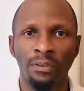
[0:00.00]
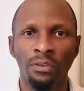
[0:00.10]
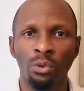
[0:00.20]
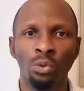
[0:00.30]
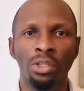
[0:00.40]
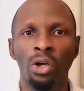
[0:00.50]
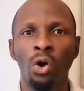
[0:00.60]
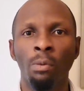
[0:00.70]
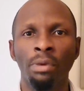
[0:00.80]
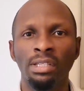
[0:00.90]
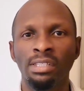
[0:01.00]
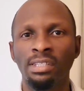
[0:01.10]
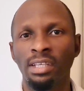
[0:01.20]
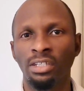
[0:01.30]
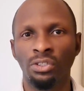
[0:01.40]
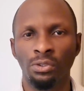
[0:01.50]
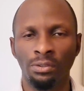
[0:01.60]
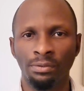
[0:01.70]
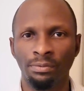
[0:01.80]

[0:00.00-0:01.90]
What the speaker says: through the comment section.